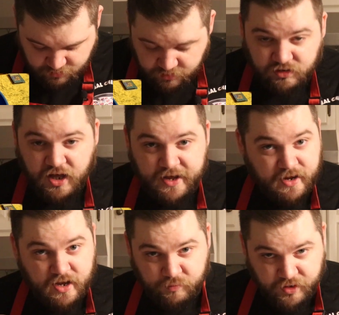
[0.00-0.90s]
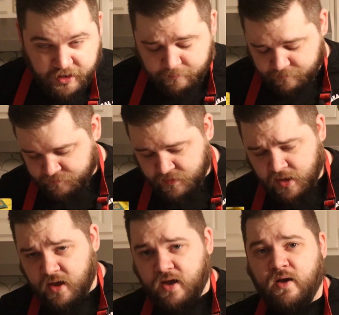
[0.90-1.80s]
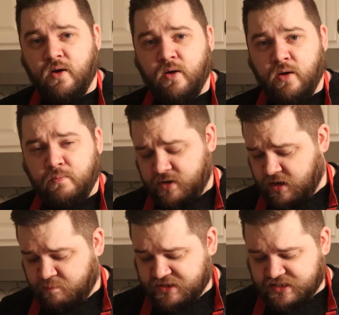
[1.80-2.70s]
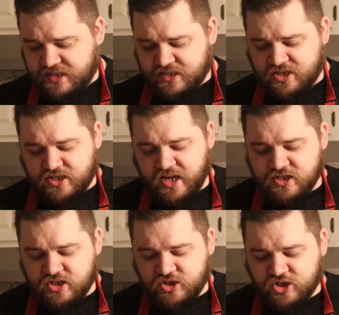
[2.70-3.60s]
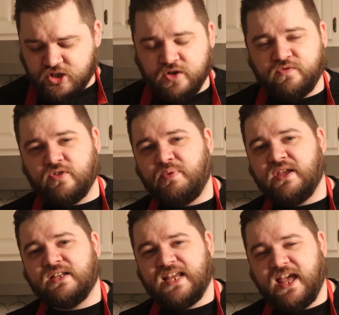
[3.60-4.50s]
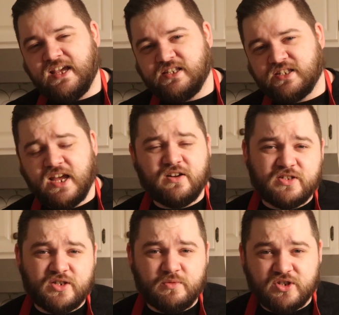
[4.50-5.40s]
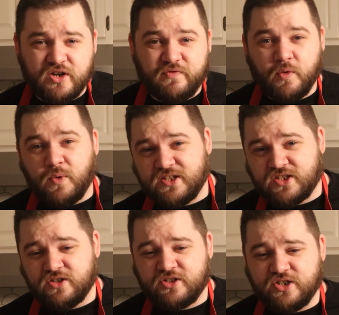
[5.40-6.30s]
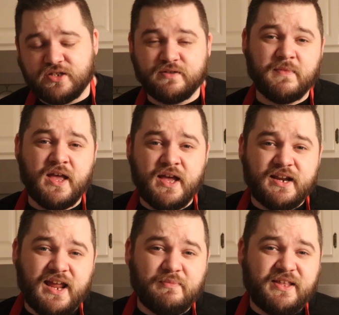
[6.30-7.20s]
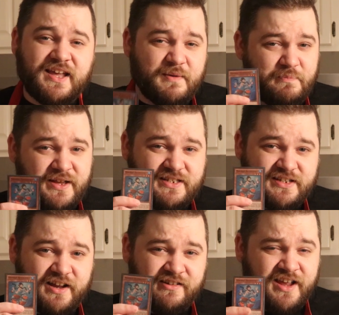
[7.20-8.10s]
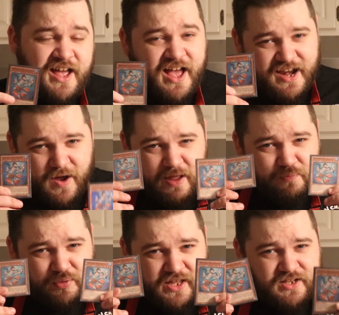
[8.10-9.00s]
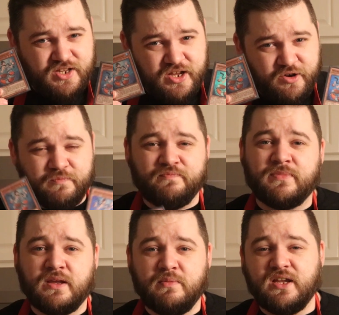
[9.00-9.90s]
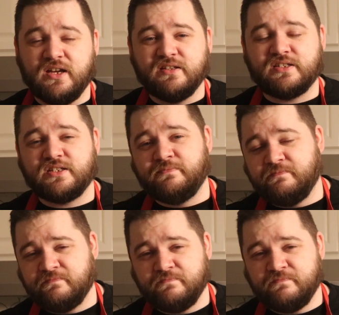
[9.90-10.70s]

You're lying, I'm not. But Abystius isn't just good for being Teus. It also is good for what it searches, namely Abyss Gut. Now I play two because